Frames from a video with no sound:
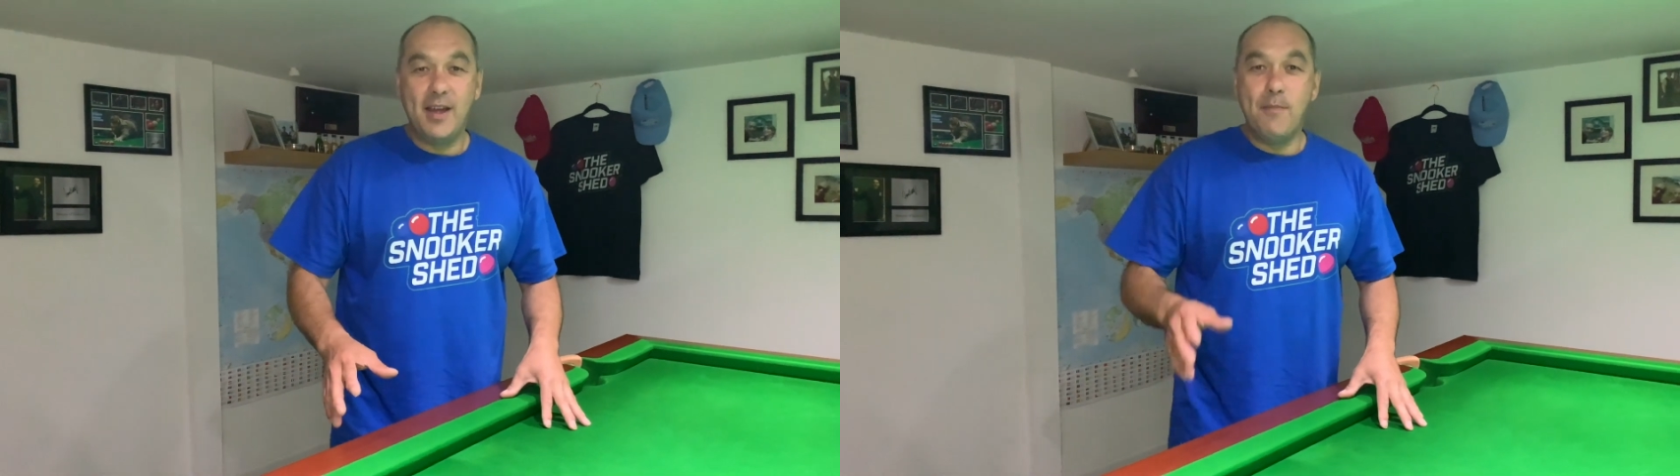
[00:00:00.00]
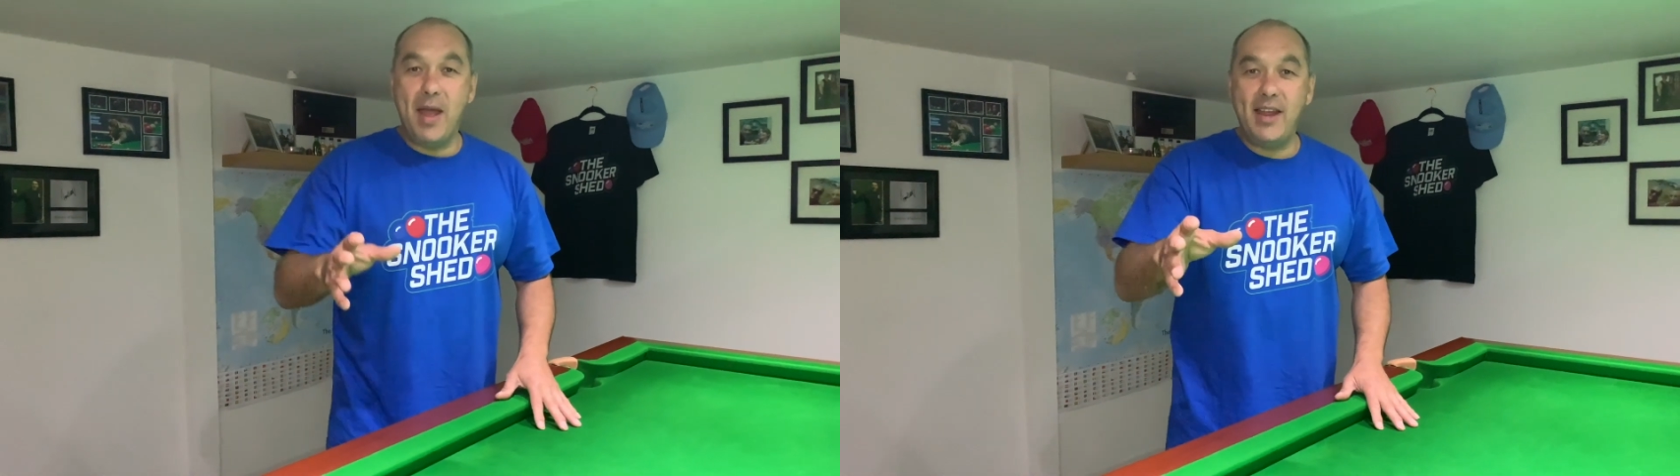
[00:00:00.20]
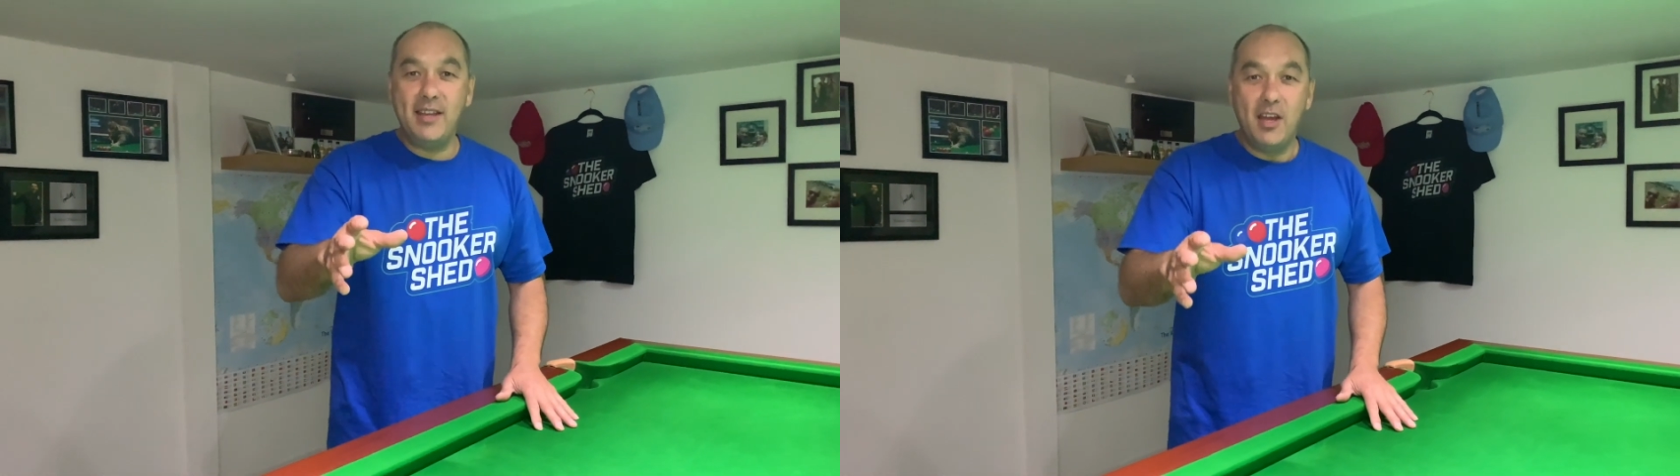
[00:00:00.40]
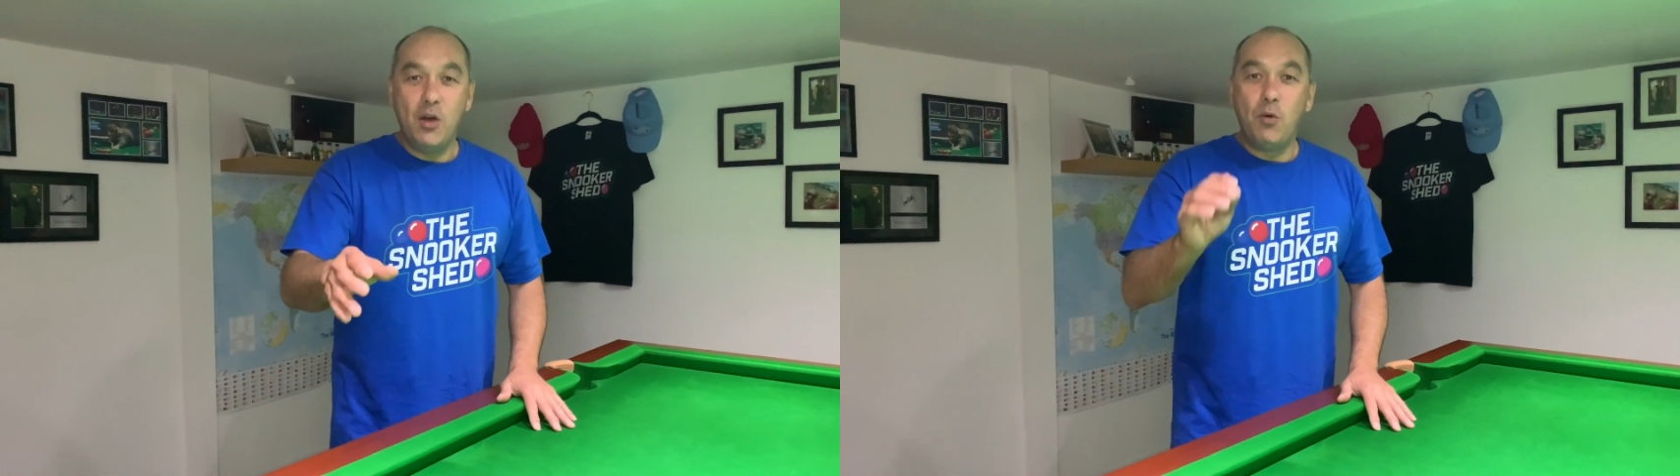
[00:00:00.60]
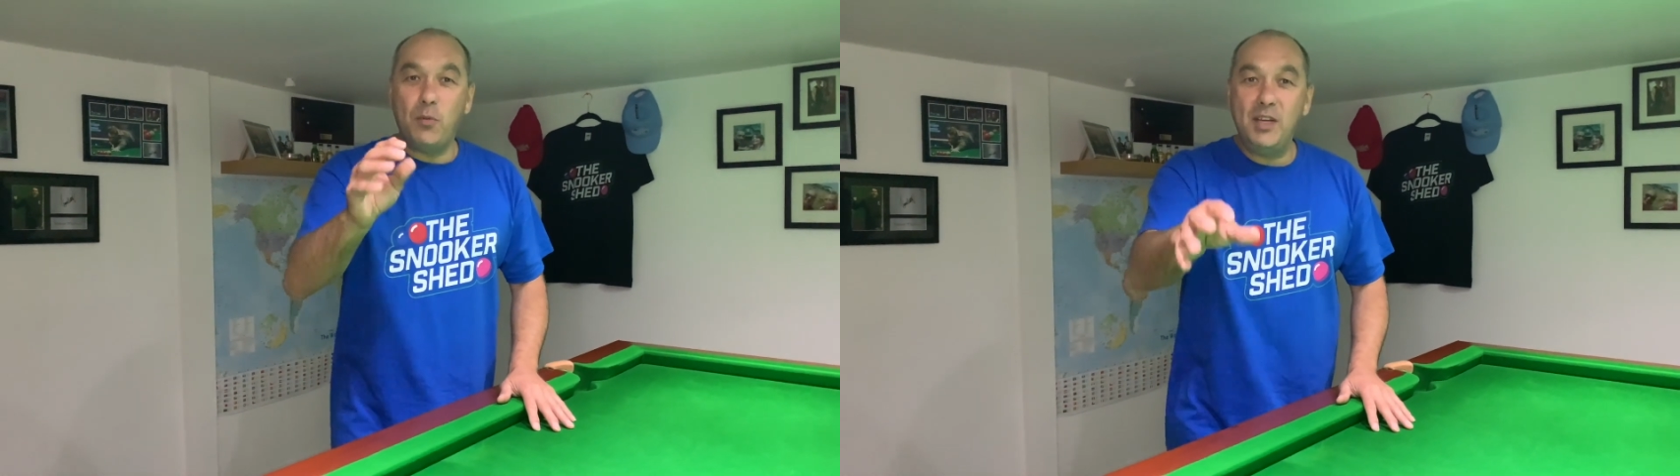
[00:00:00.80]
Men,
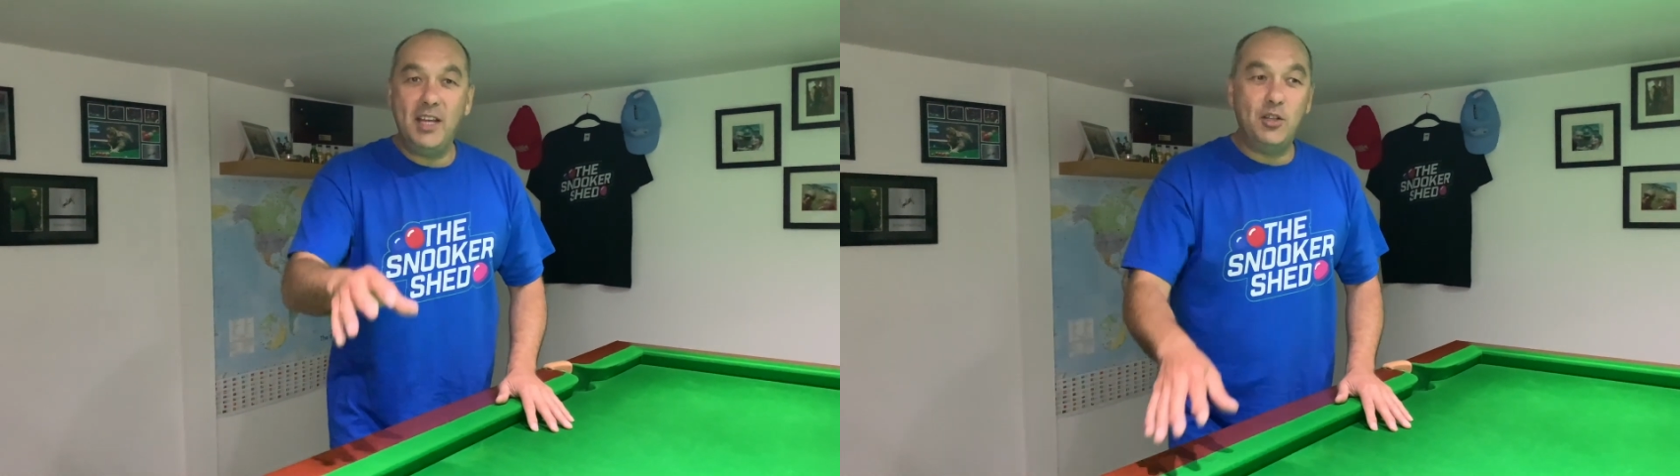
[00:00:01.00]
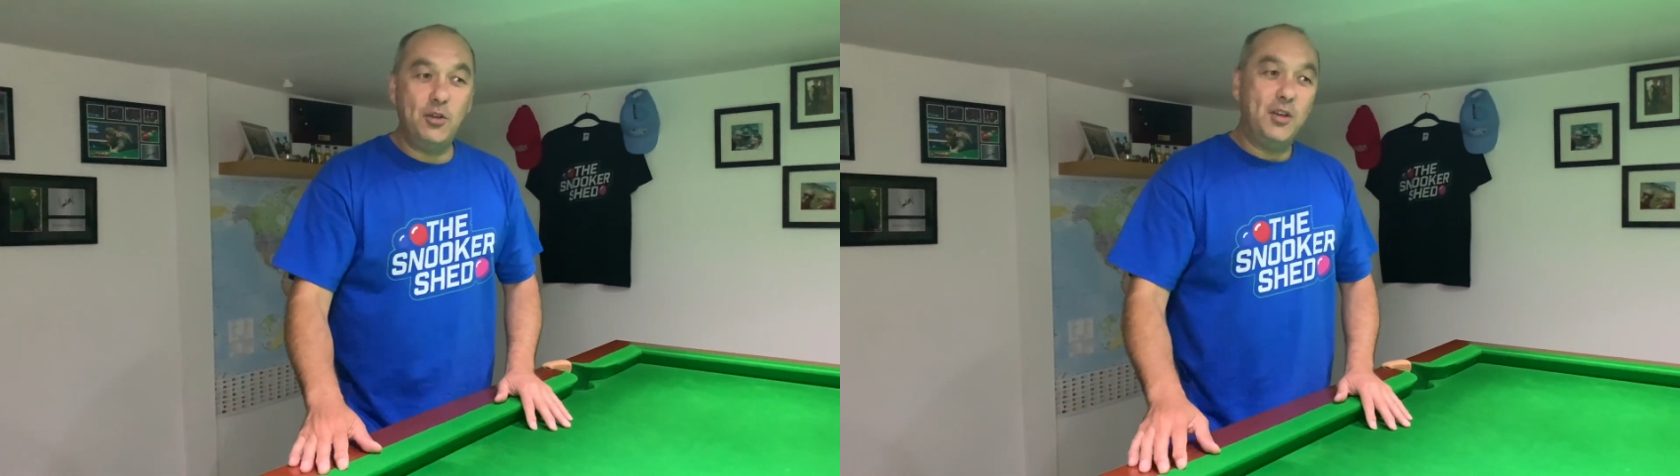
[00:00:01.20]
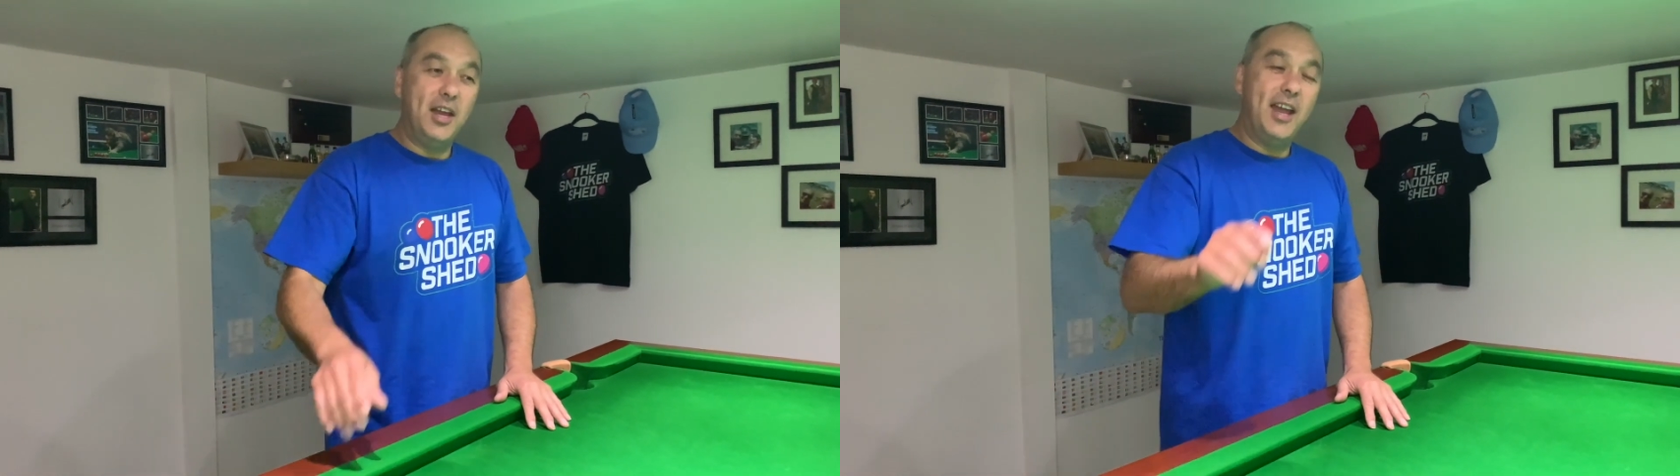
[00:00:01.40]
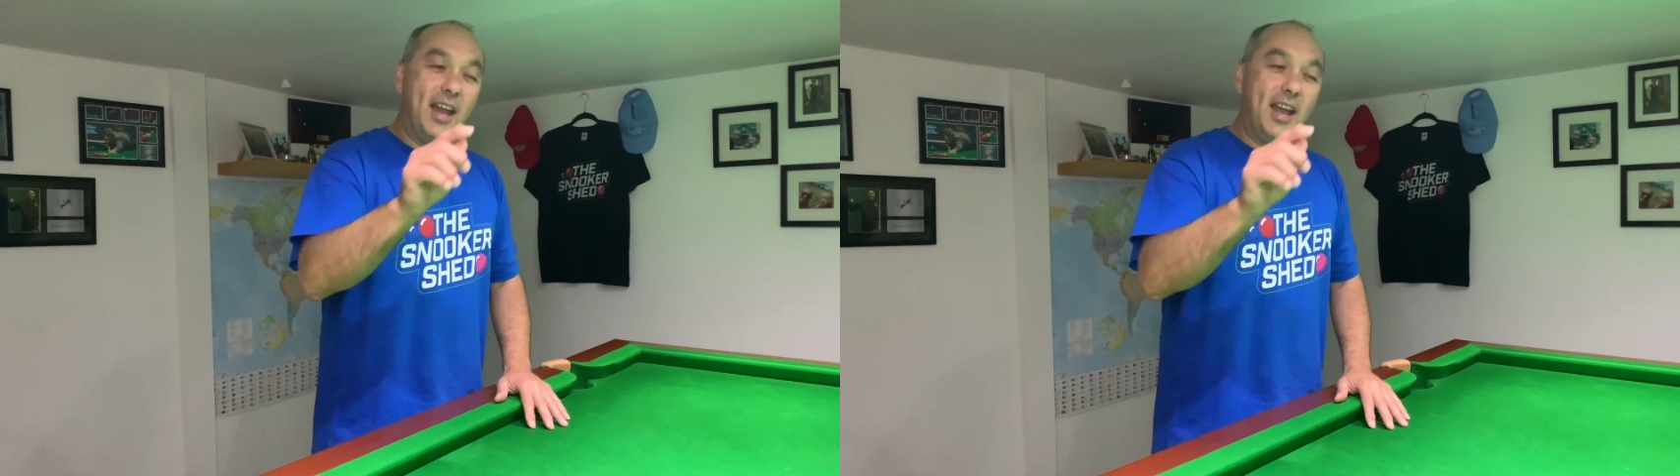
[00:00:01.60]
what we need to do